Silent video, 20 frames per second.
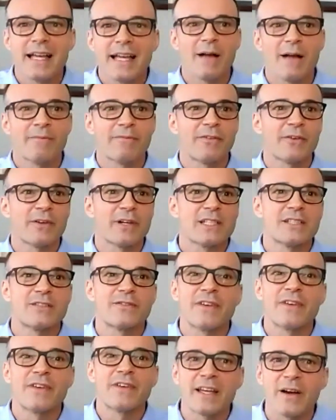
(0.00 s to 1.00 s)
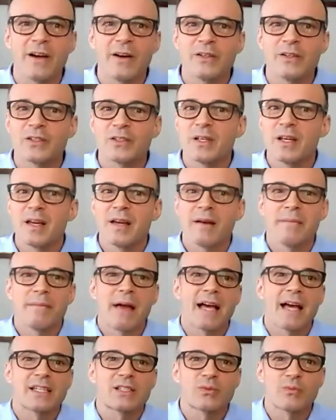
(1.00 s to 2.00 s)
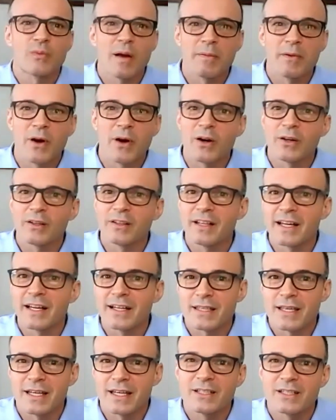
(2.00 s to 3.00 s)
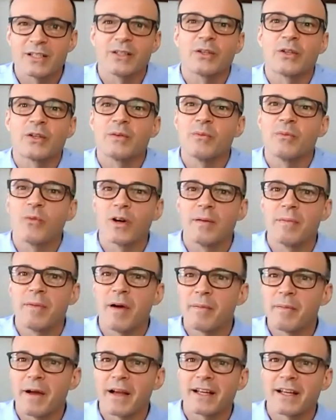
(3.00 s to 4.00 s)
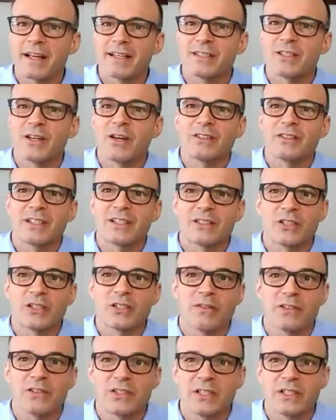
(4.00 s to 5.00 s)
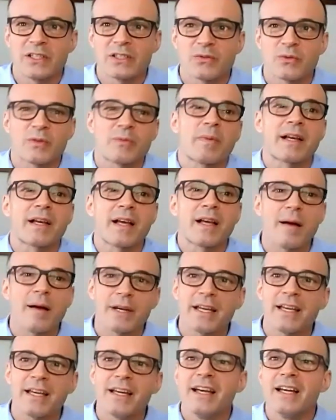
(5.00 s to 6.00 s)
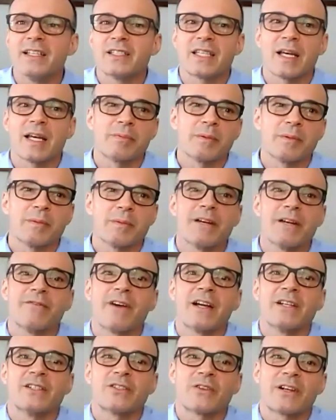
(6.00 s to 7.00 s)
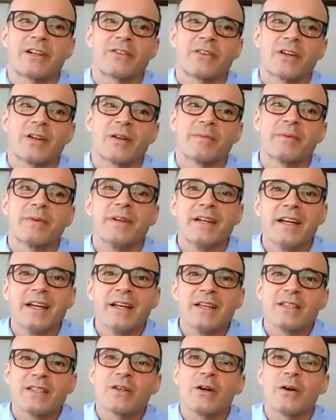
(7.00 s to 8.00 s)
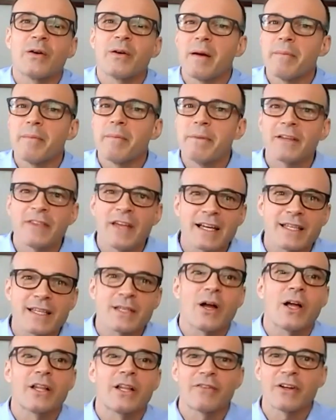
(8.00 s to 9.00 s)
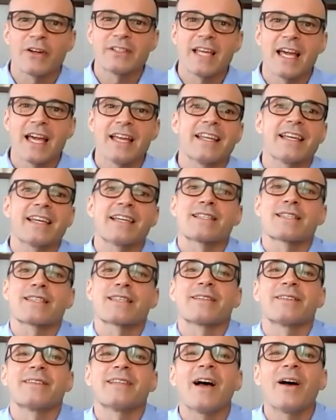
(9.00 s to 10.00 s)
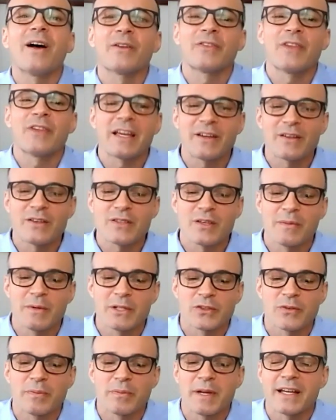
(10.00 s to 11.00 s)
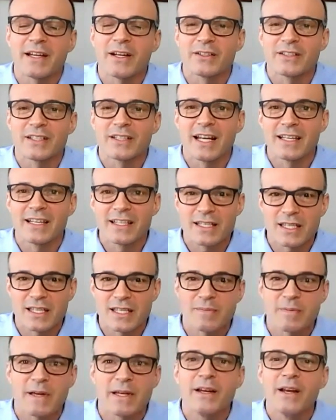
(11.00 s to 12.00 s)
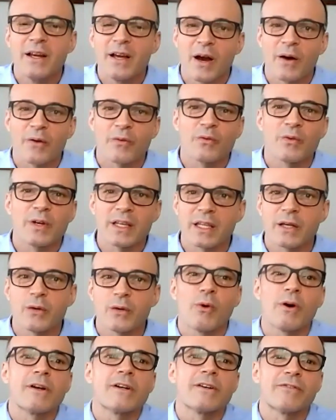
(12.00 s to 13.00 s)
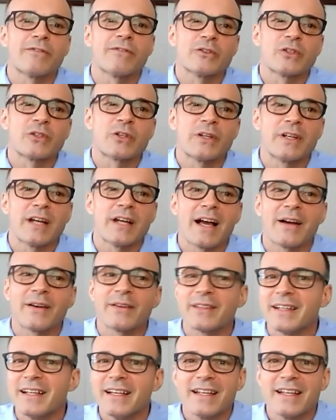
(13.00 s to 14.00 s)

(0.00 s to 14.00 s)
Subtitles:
helpful hints videos, past webinar links, and to learn more about my consulting services with my company, Supplement Advisory Group. So a big thanks to all of our attendees. Oh, thank you so much for being here today. This has been a really wonderful turnout.